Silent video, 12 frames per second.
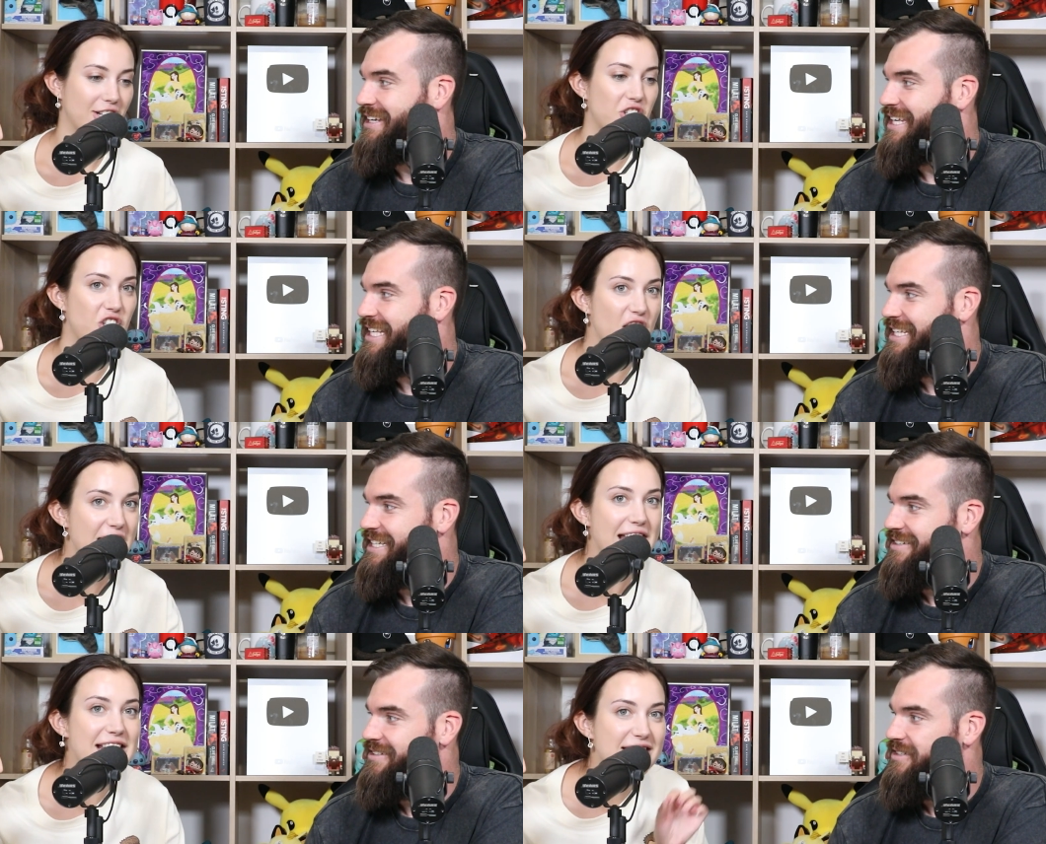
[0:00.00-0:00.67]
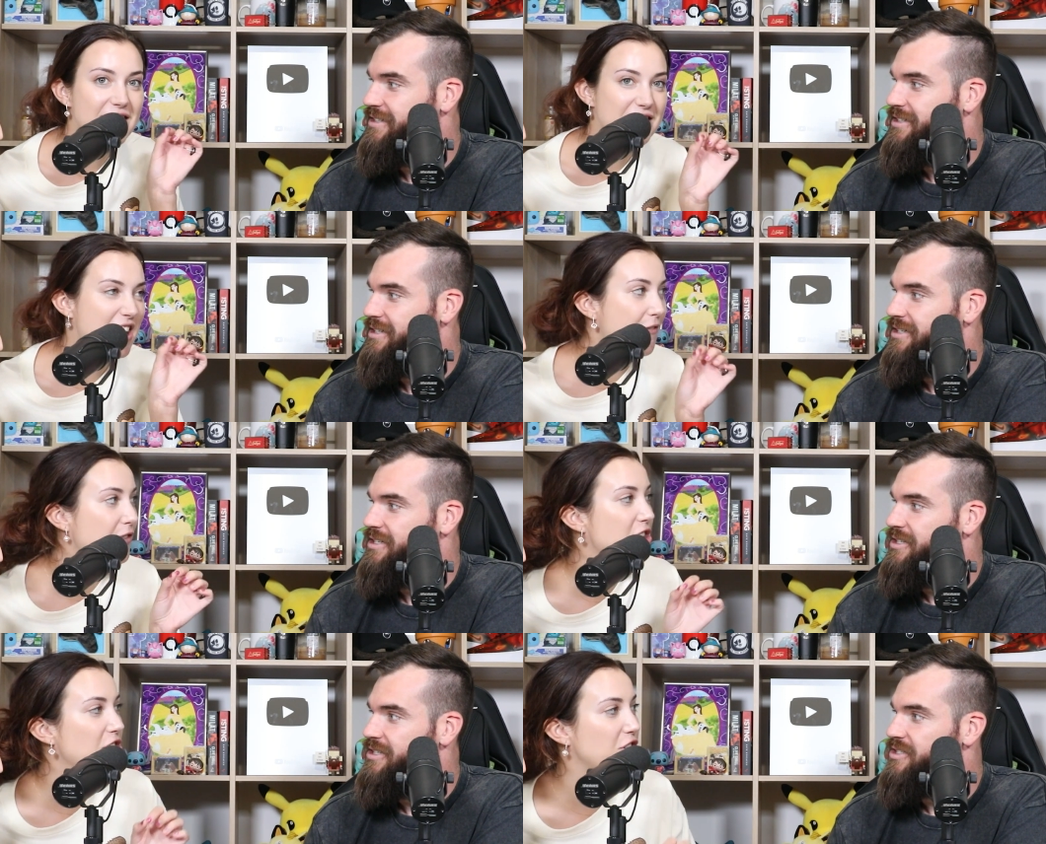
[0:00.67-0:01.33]
Speaker 1: She is the
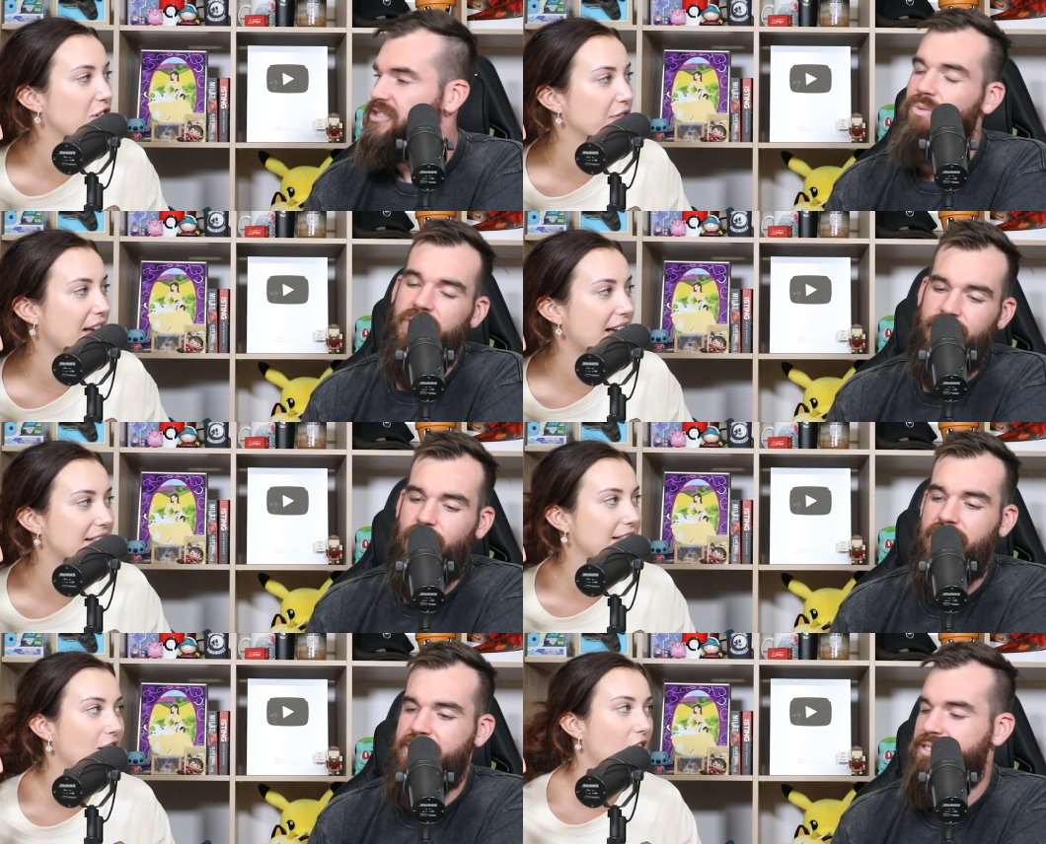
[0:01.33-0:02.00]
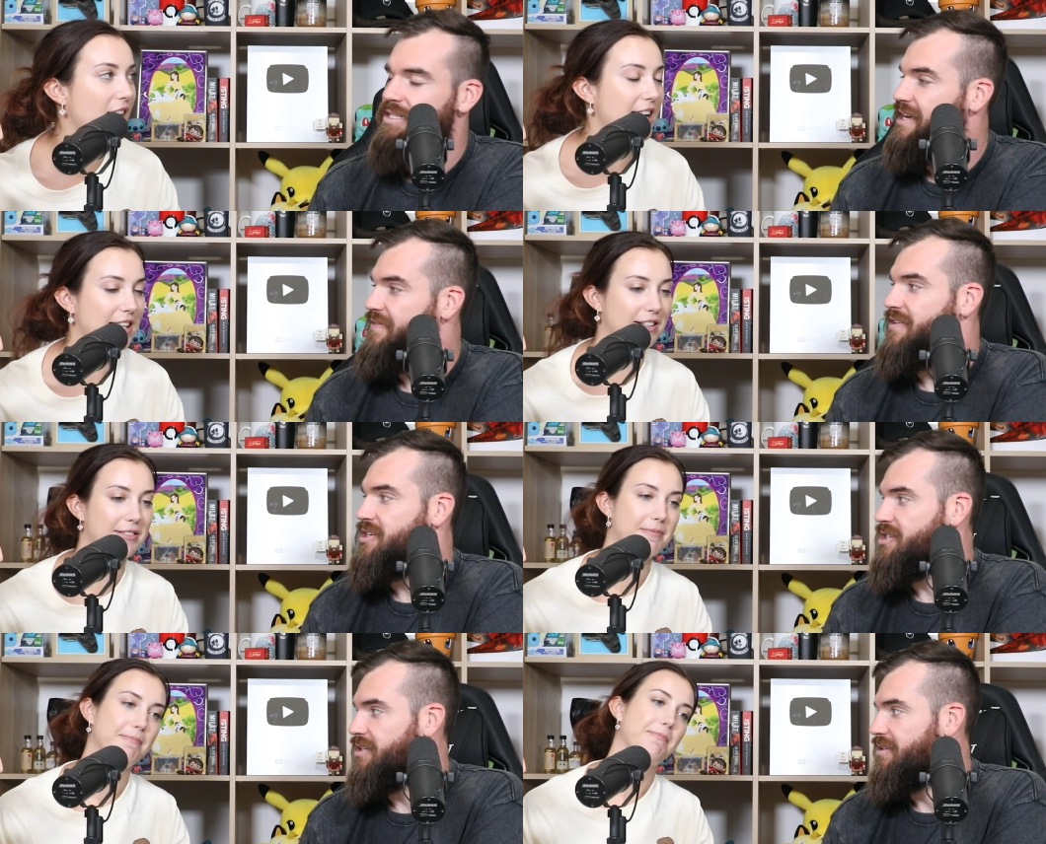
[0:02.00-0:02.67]
definition So of what, gaslighting. what is the
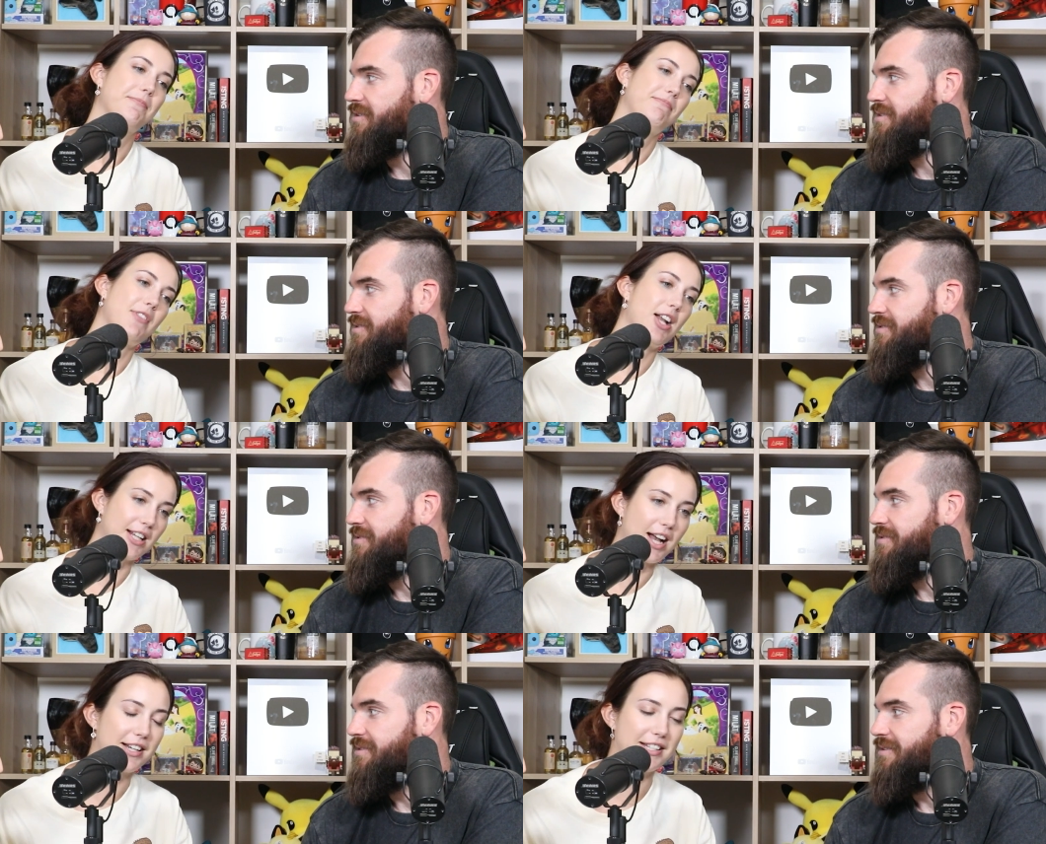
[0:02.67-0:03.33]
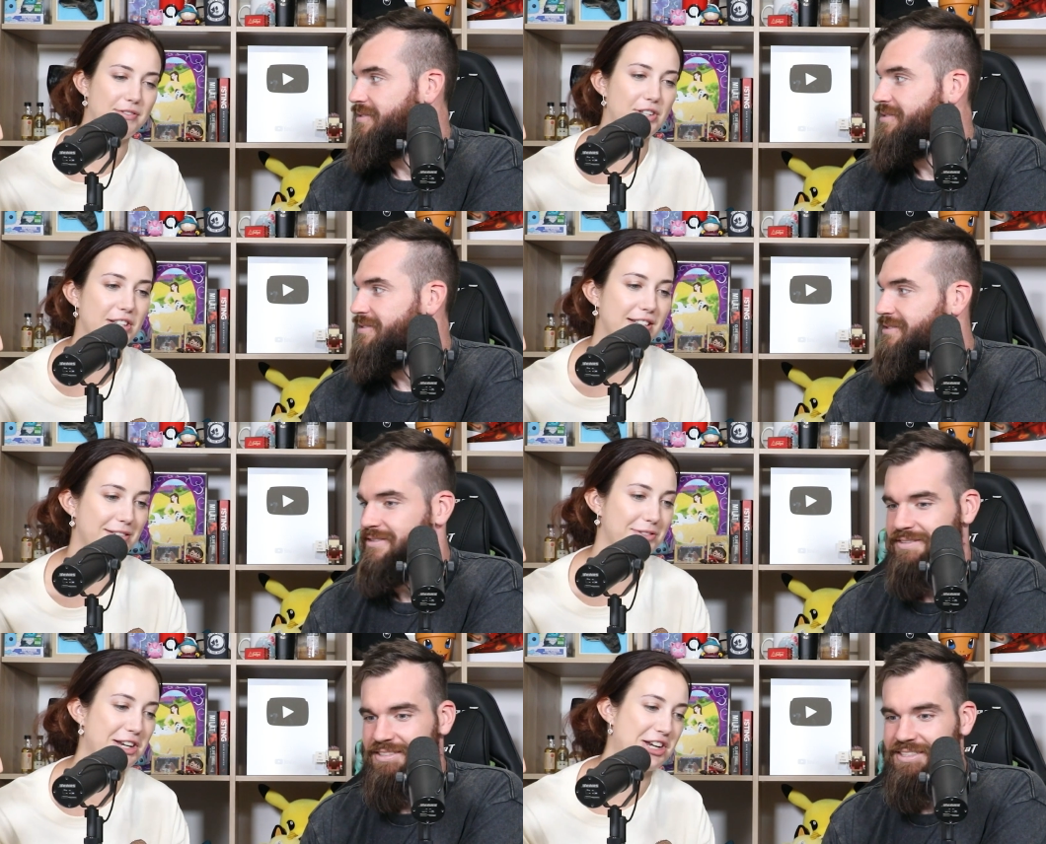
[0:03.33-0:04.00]
definition? I can't give you the
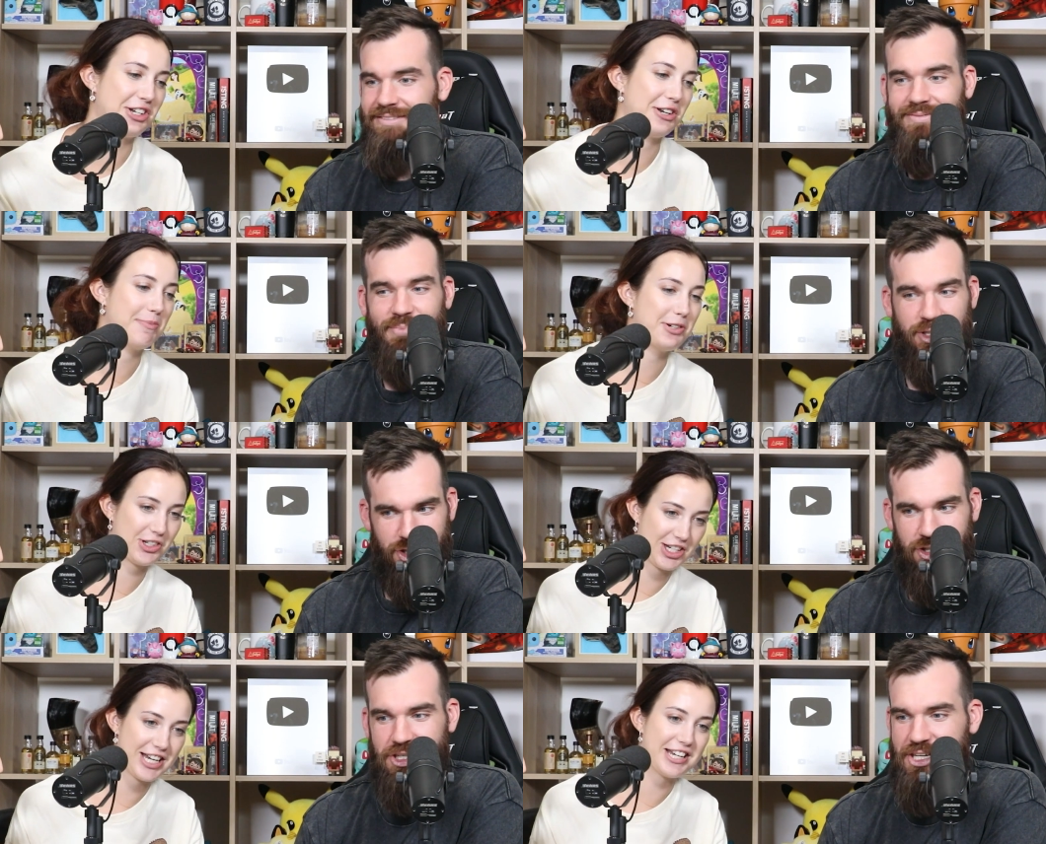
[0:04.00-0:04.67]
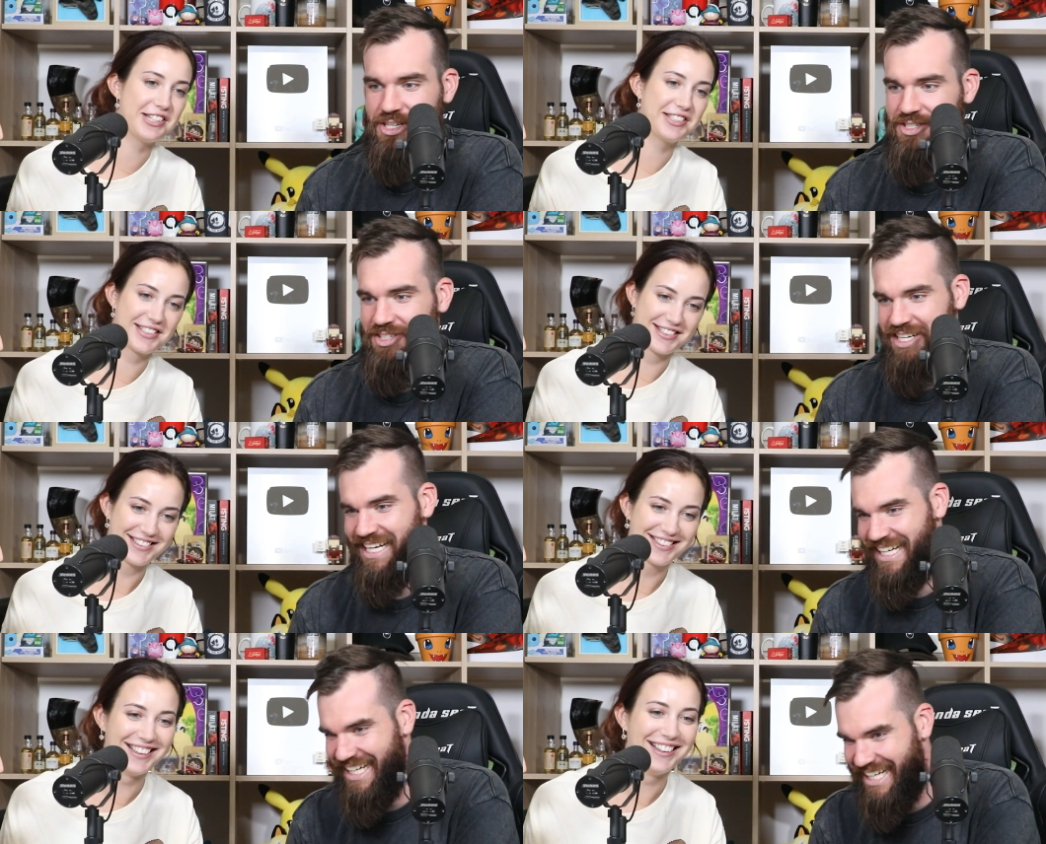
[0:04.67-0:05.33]
definition. But she is it.